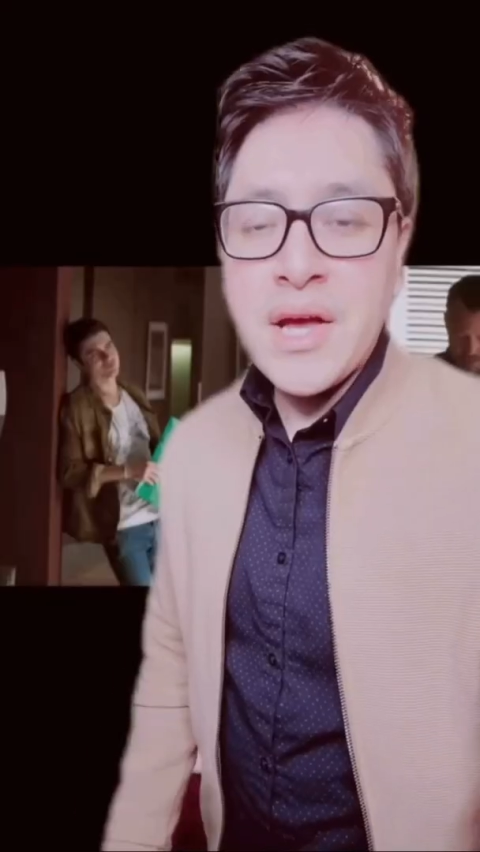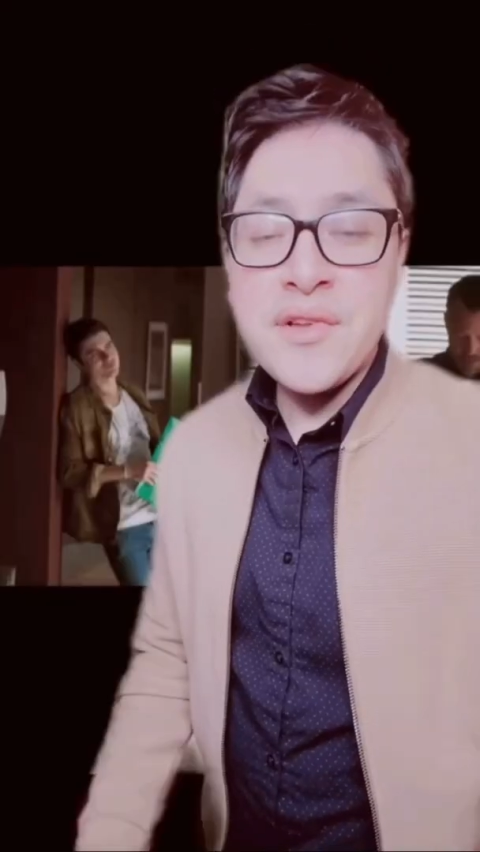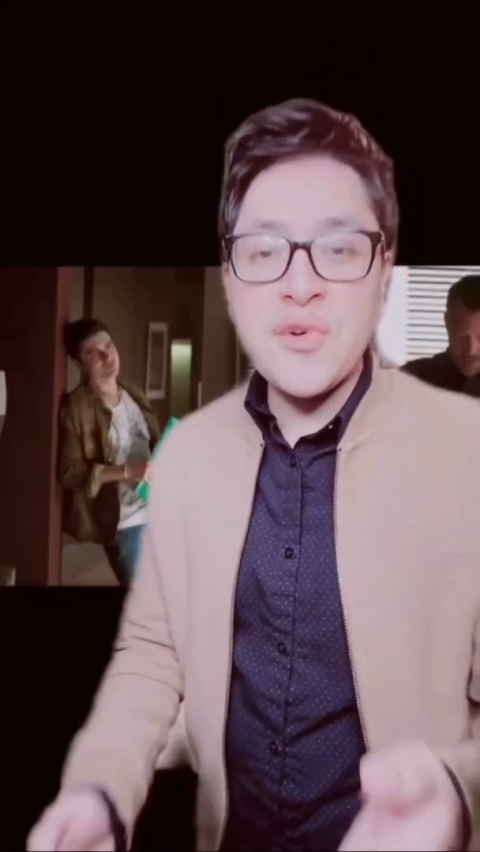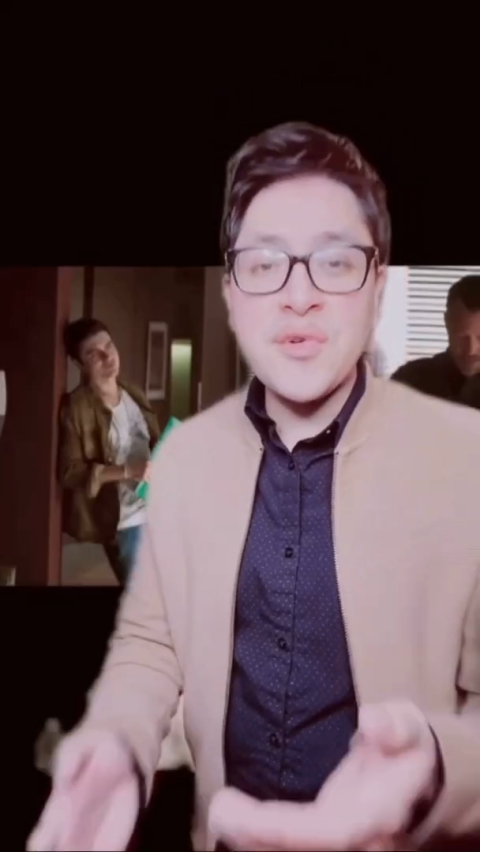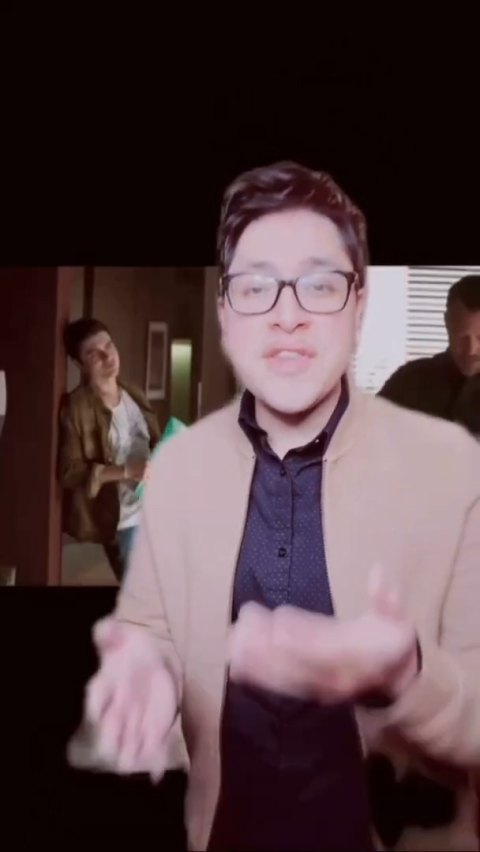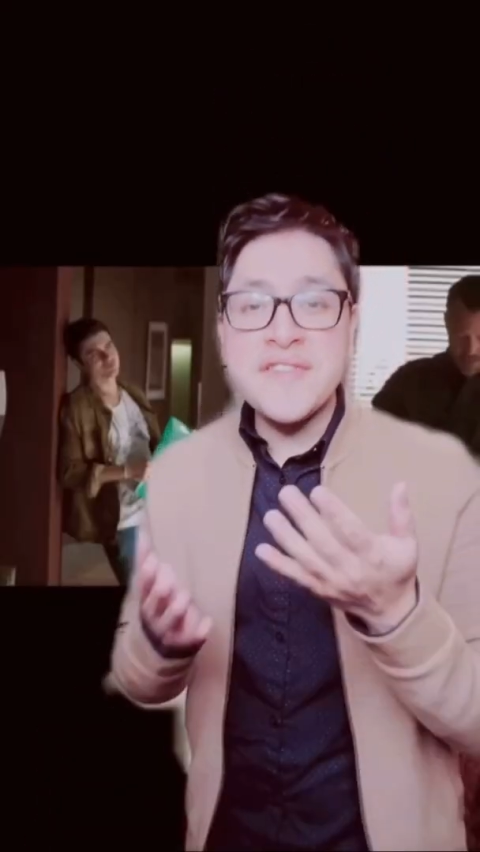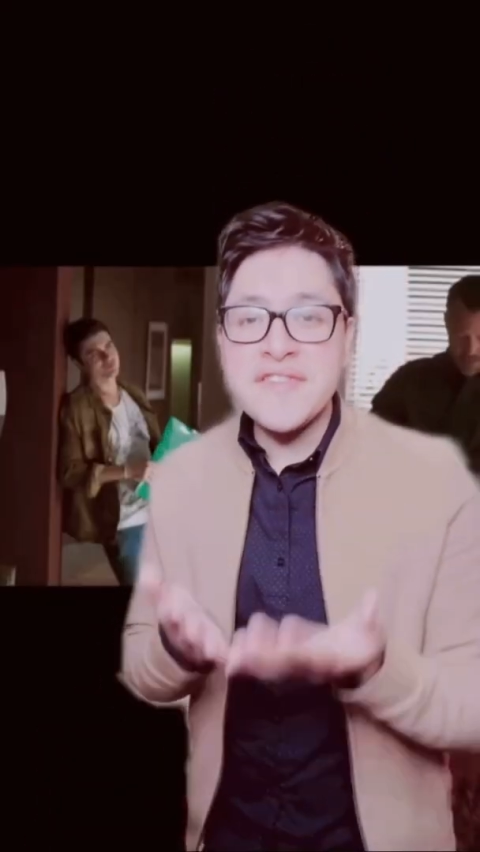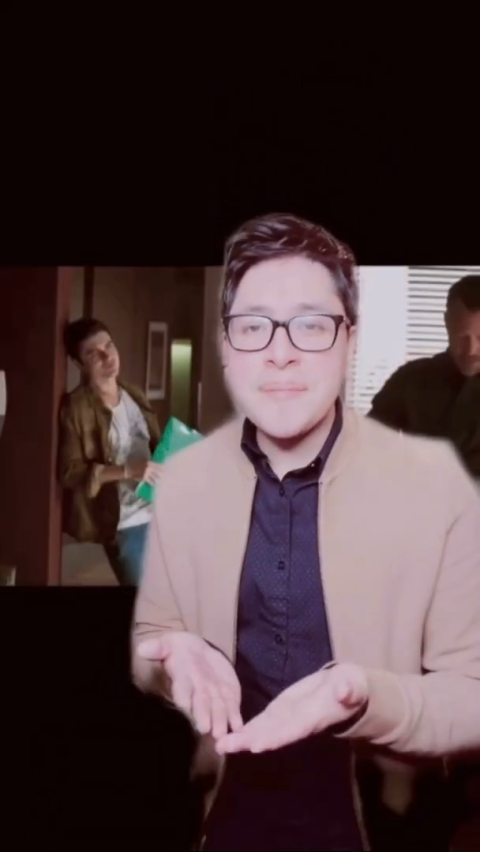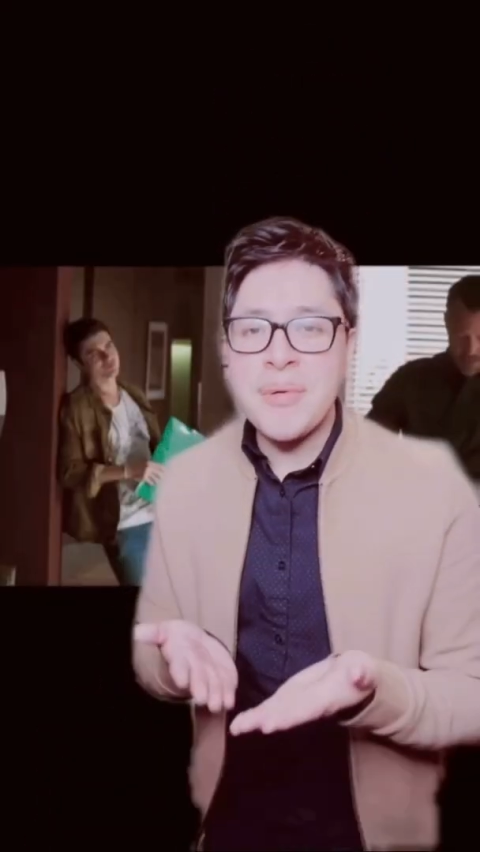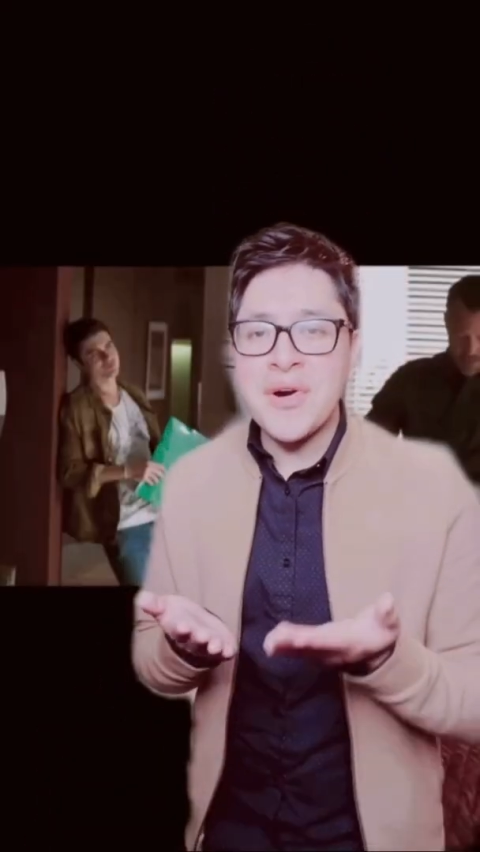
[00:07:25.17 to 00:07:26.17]
So this is
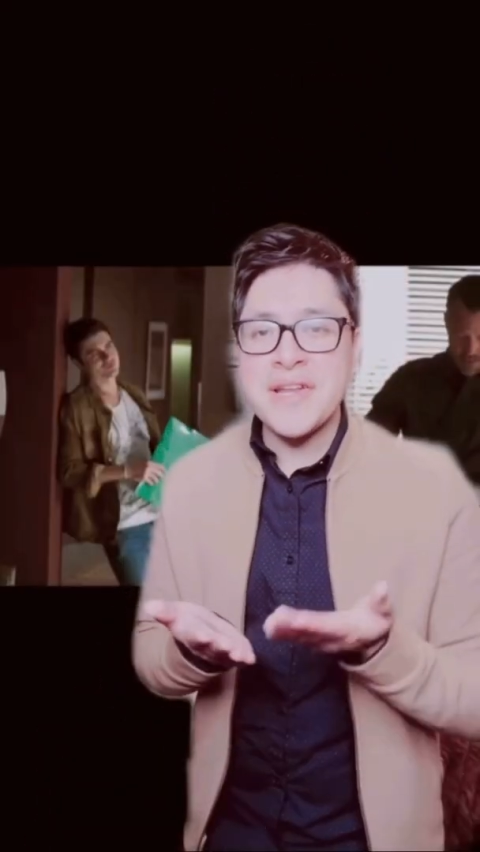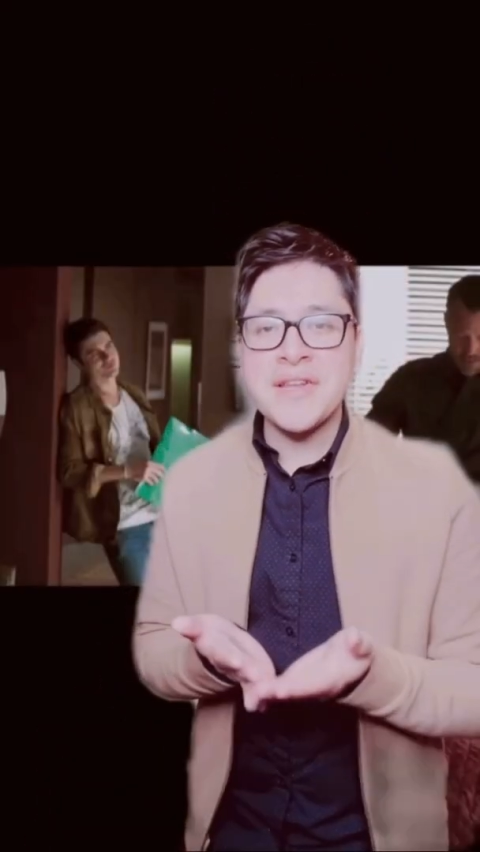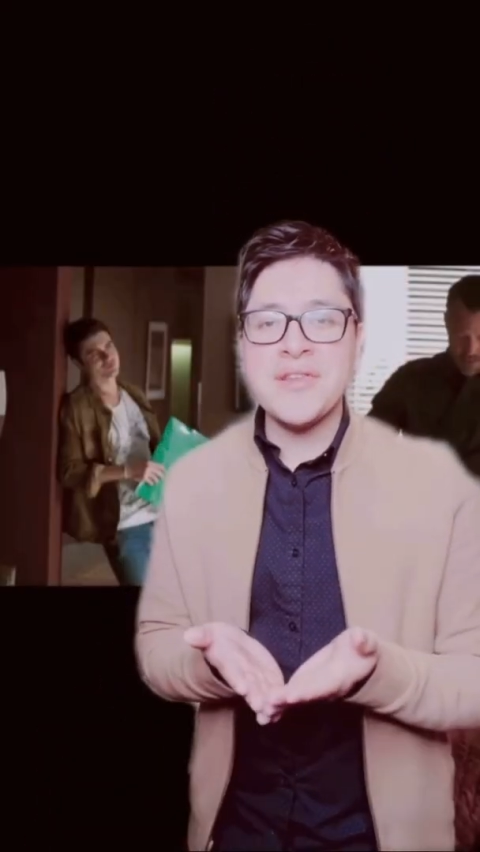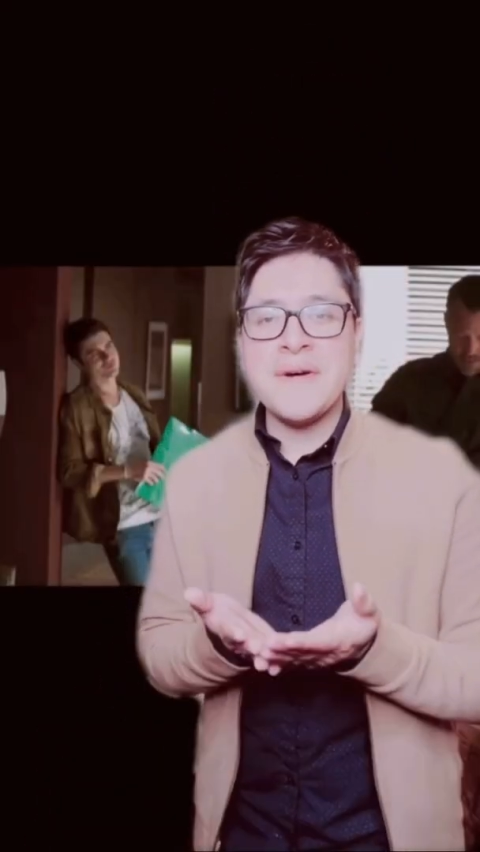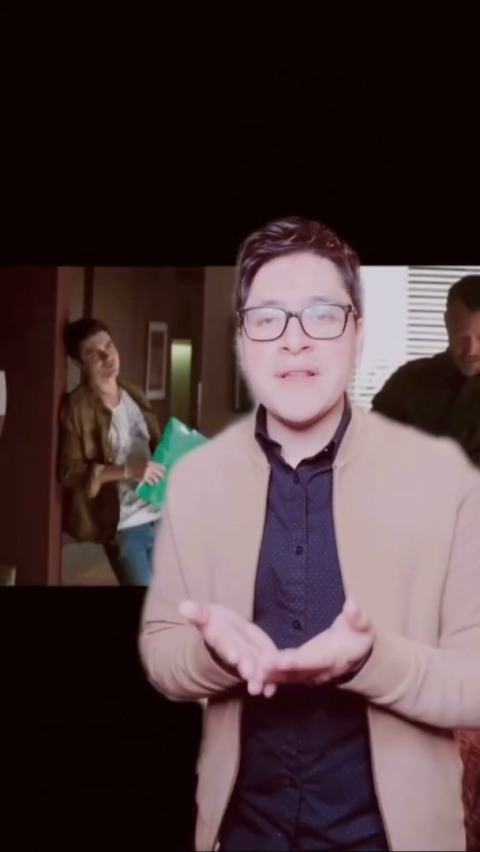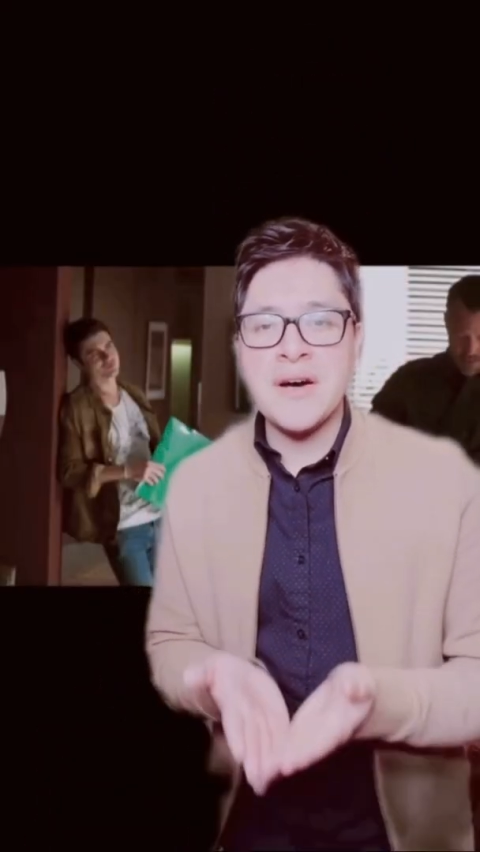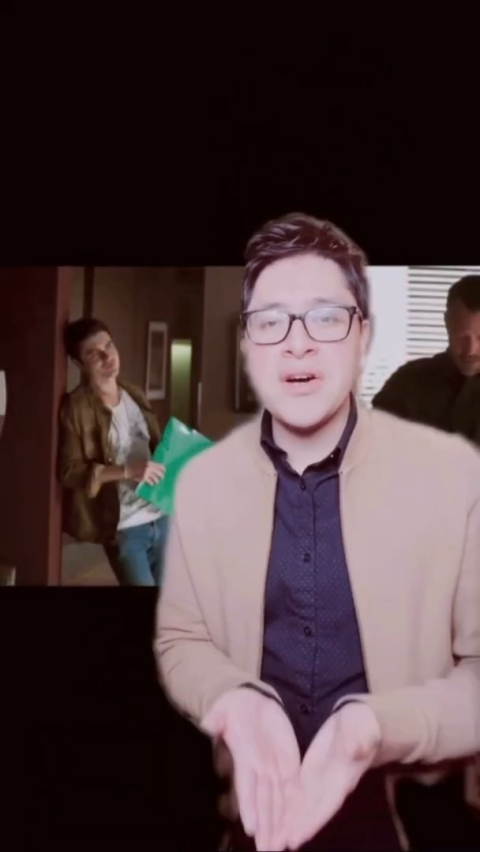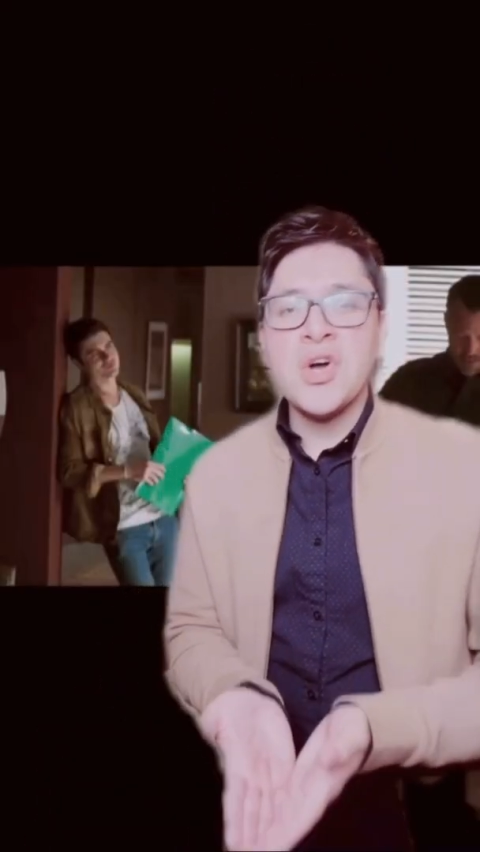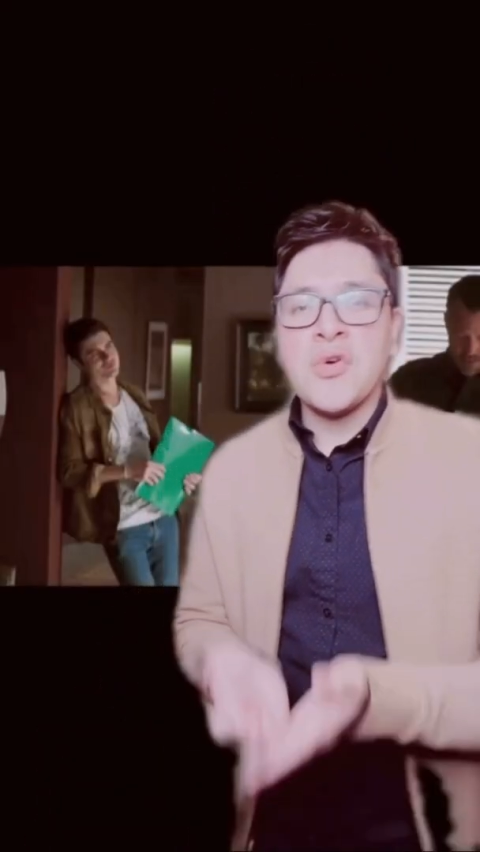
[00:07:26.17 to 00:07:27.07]
the part in the novella